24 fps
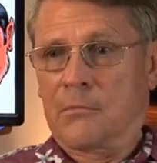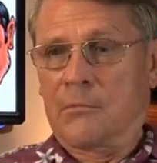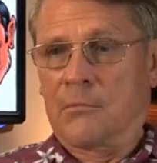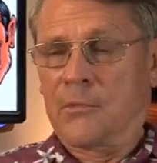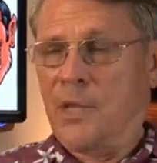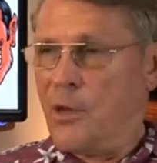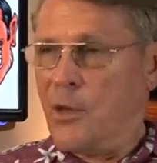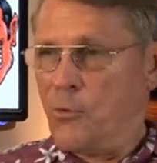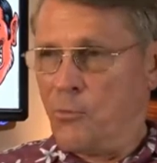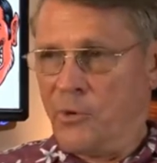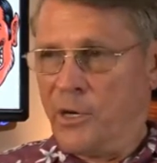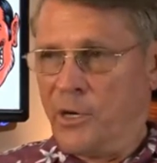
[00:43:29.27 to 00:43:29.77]

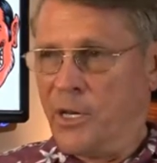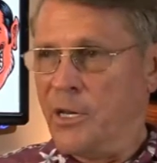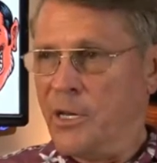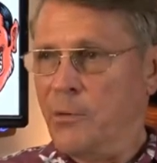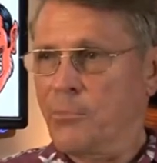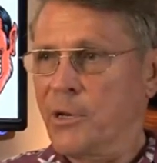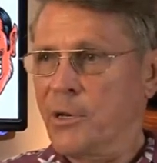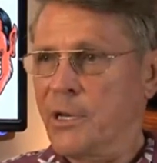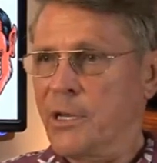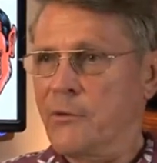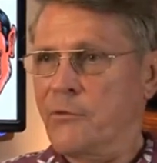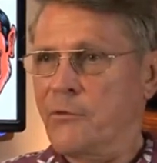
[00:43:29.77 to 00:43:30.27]
They really
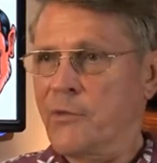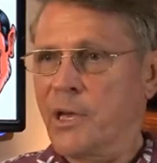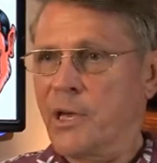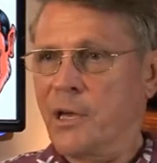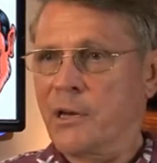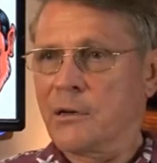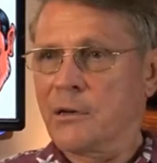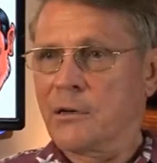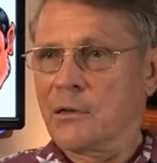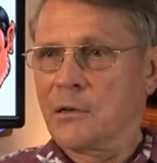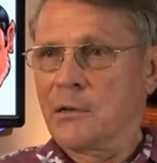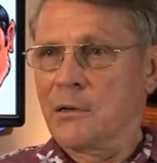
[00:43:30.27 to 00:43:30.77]
believe
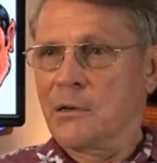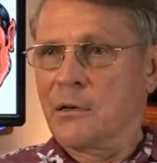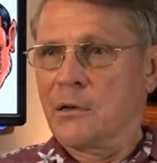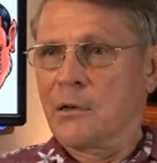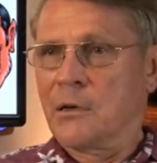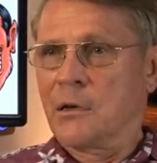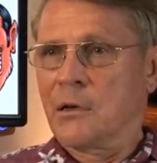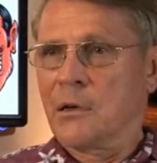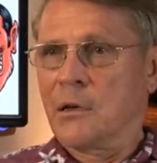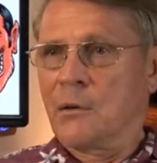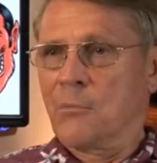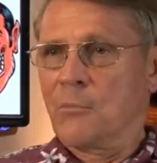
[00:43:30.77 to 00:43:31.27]
that.
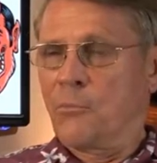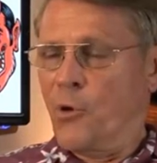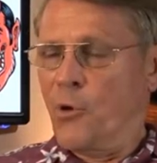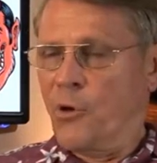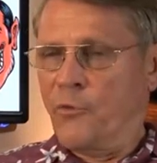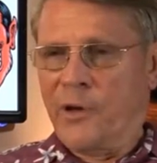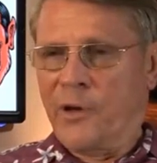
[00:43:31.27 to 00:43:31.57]
Boy,